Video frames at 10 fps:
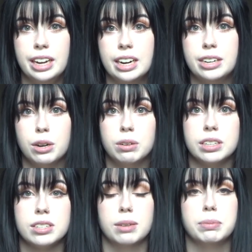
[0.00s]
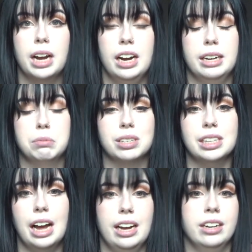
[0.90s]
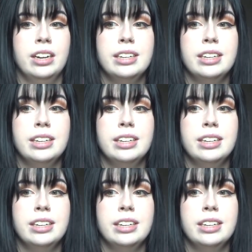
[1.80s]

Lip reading: and I notice sometimes that